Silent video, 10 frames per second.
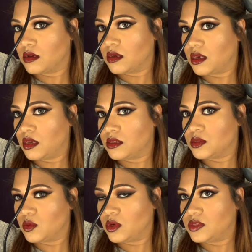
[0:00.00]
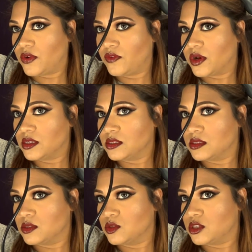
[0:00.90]
Okay, so it's very fast,
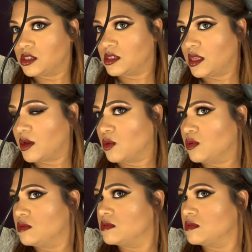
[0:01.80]
so just let go.